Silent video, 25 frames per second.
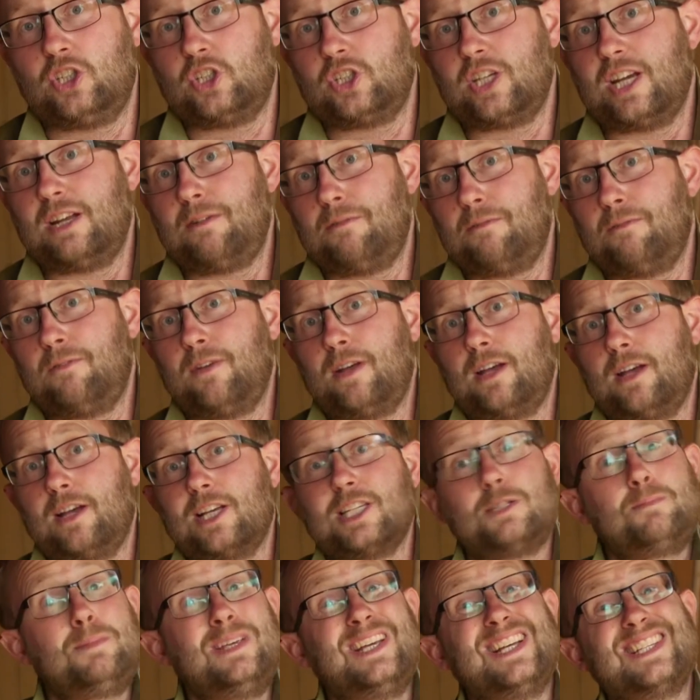shed
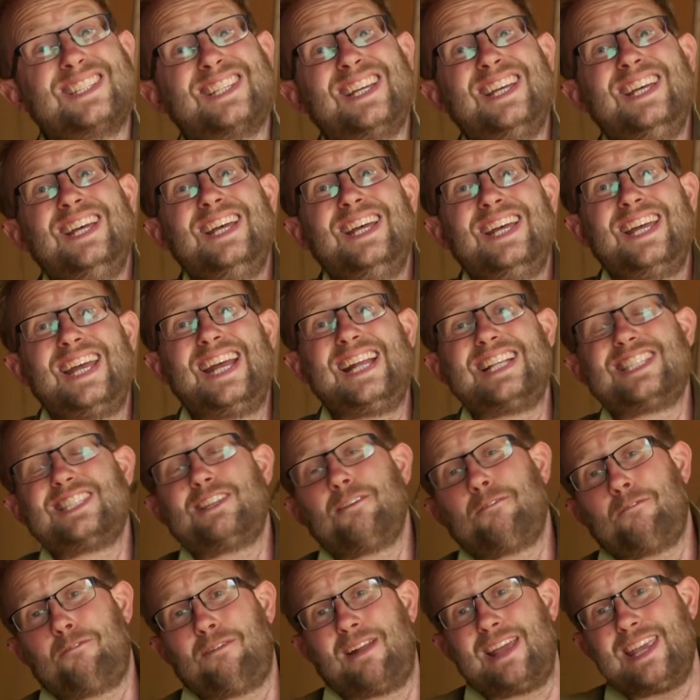first, because it's the
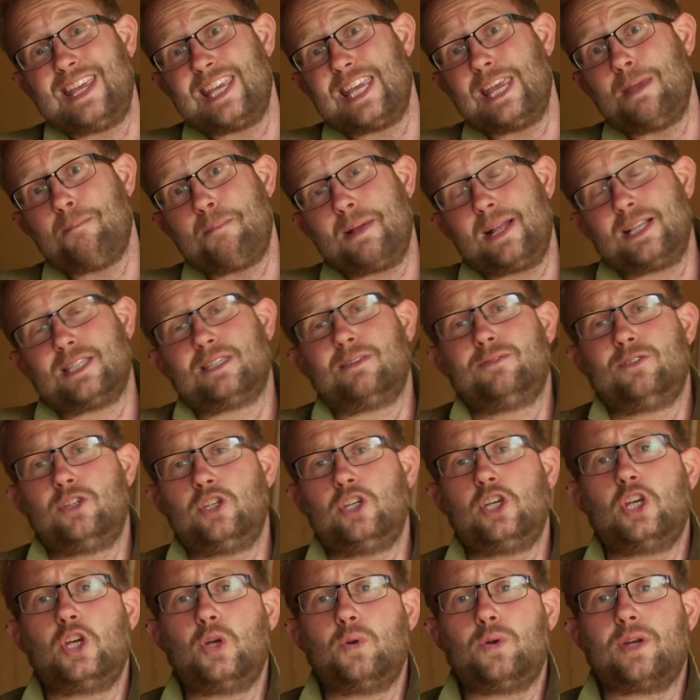flaky bits of
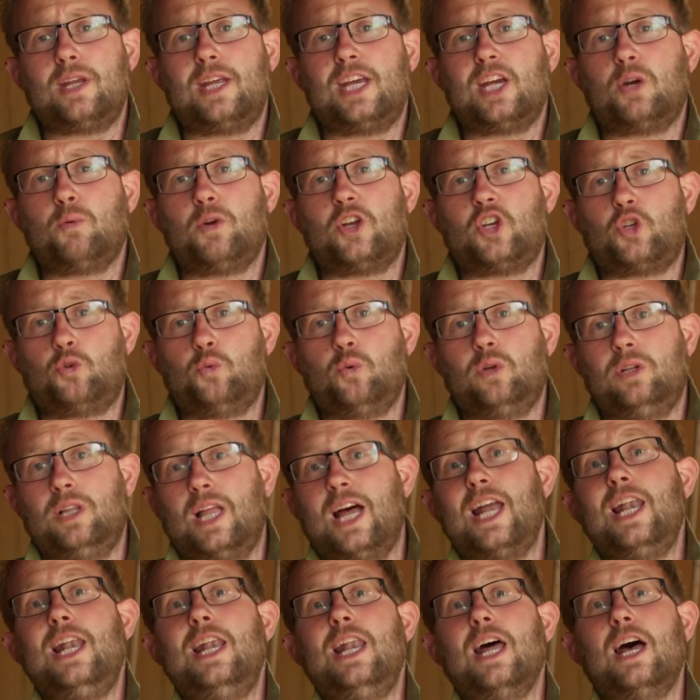tunic which will
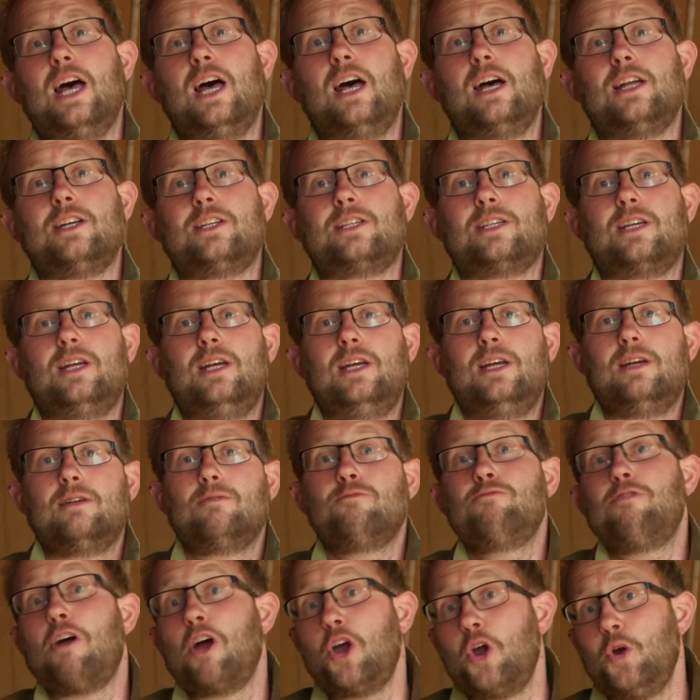alert
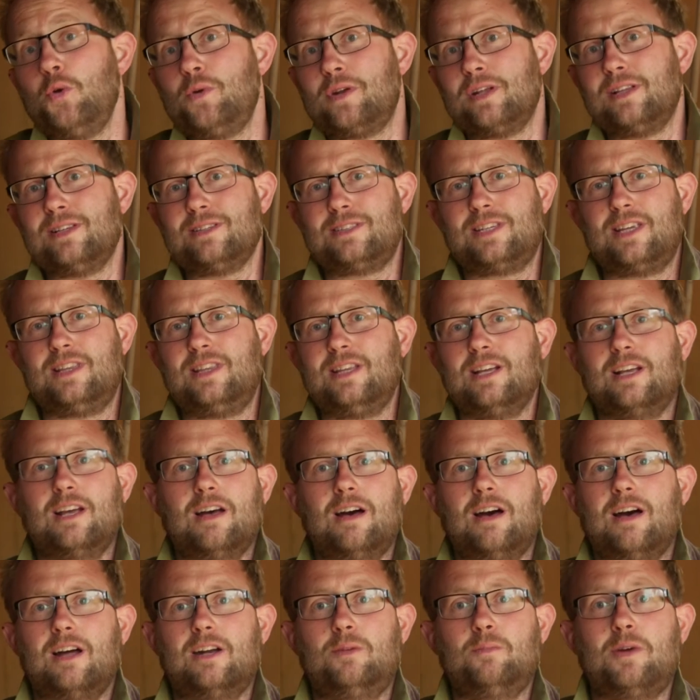rodents in the
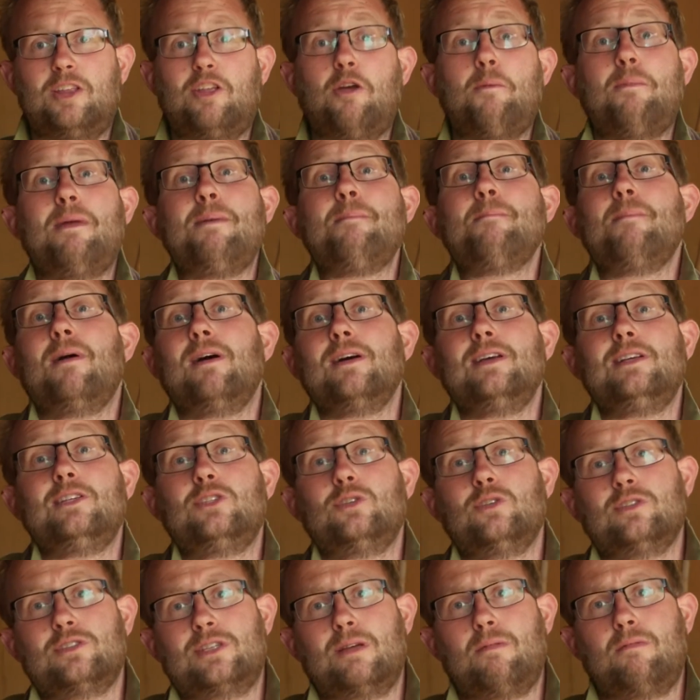garden, whether it be
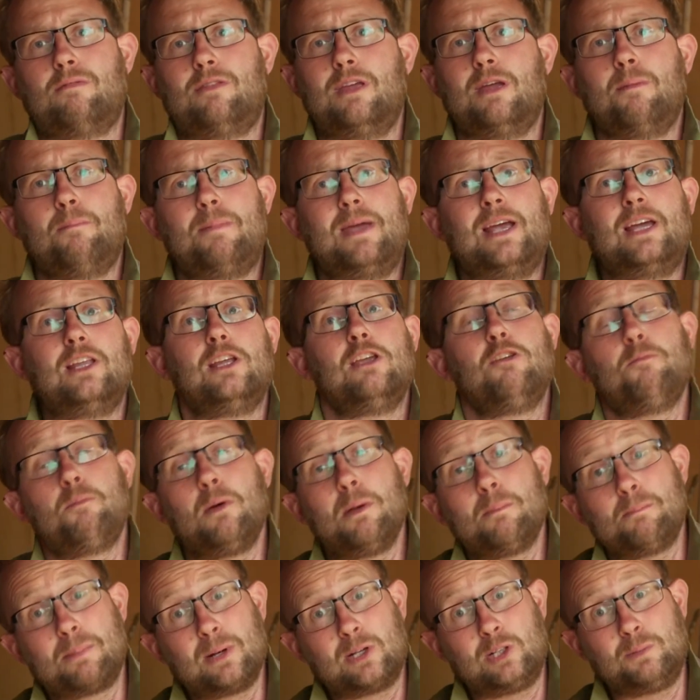mice or something bigger that you
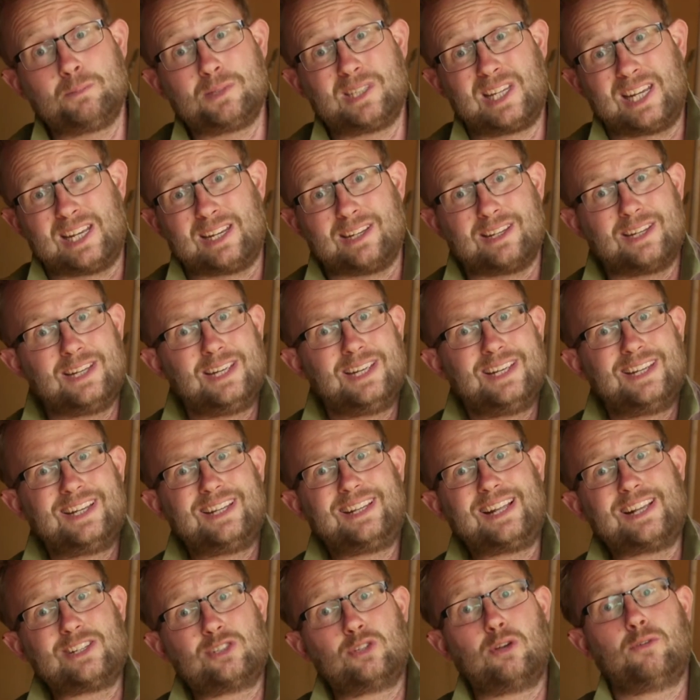put bulbs in,
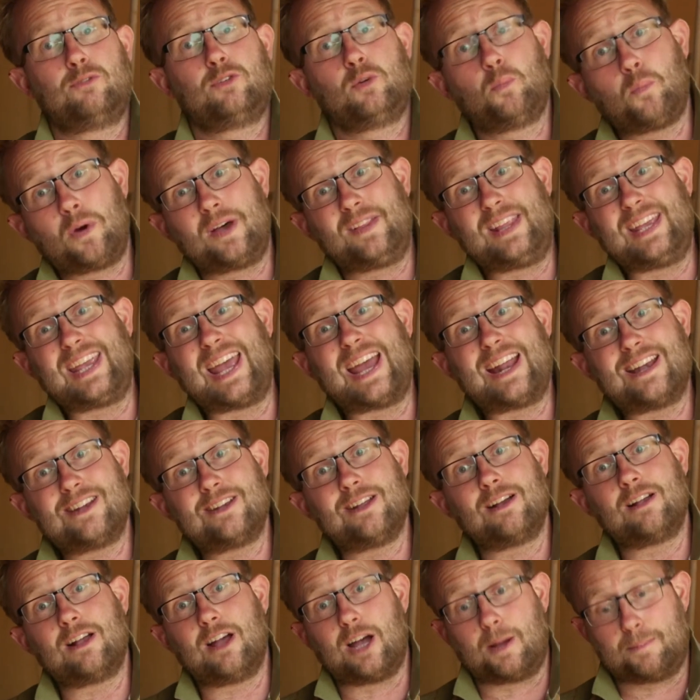and that's often why they get
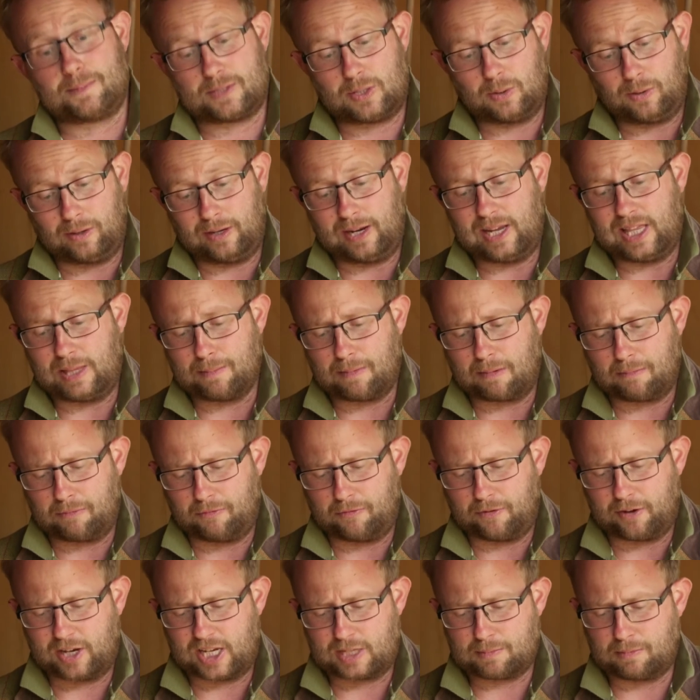dug up. So clean them up
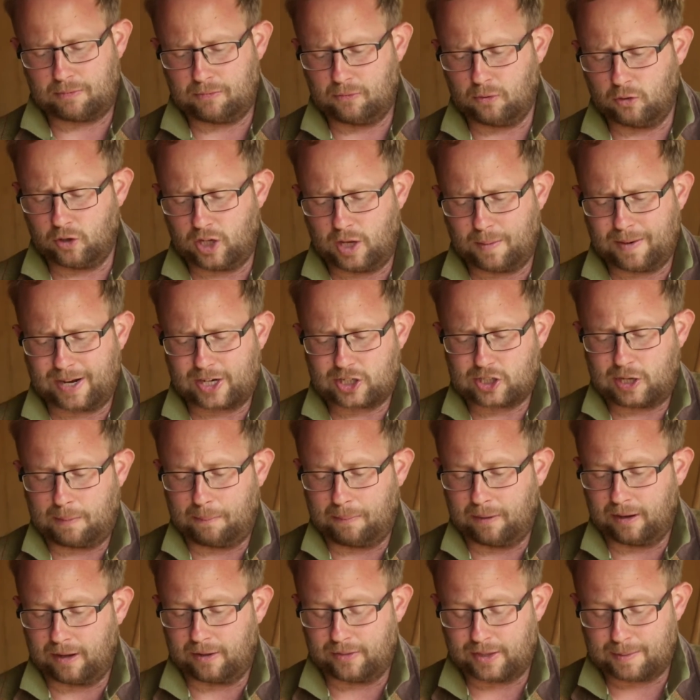first before you actually
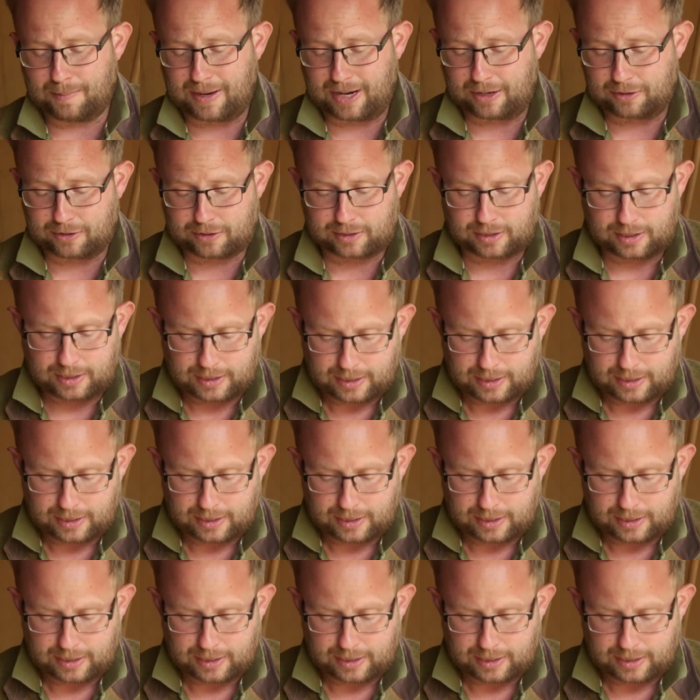plant them out.